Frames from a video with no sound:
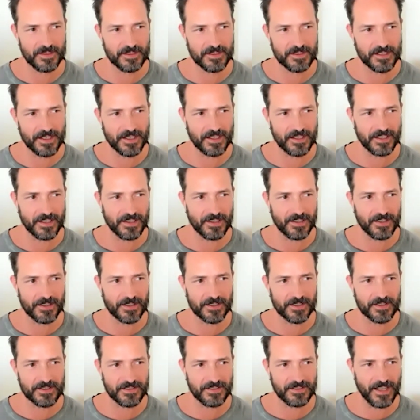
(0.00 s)

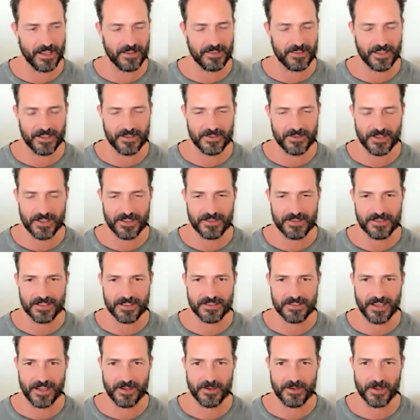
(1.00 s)
psychedelics, entheogens,
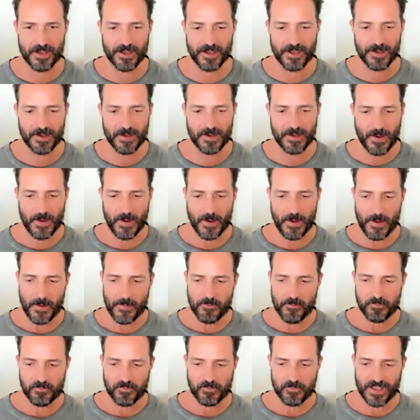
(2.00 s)
et cetera,
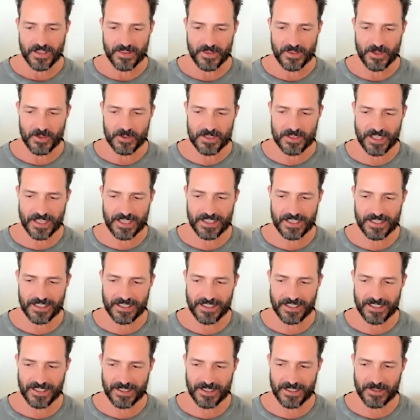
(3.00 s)
there's like
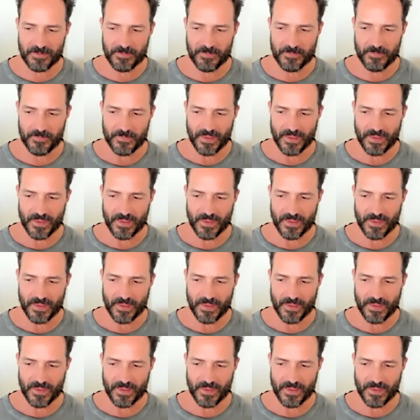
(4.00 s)
a